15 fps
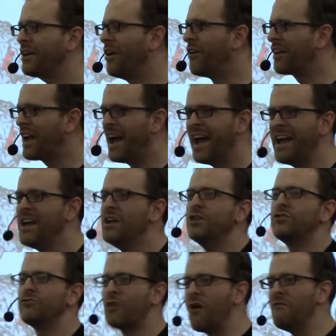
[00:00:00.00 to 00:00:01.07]
Okay,
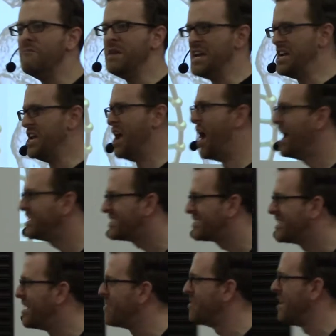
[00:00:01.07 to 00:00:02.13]
drove me nuts
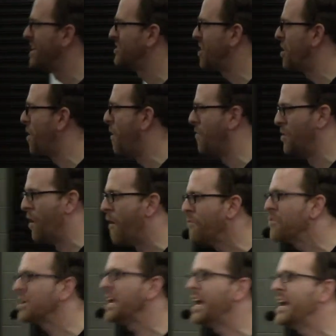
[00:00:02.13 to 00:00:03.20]
hearing that song over and
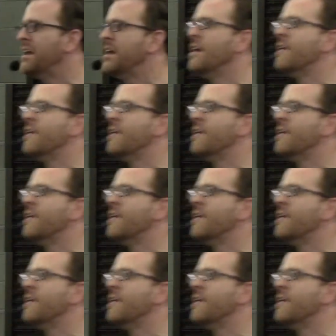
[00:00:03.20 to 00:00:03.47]
over again.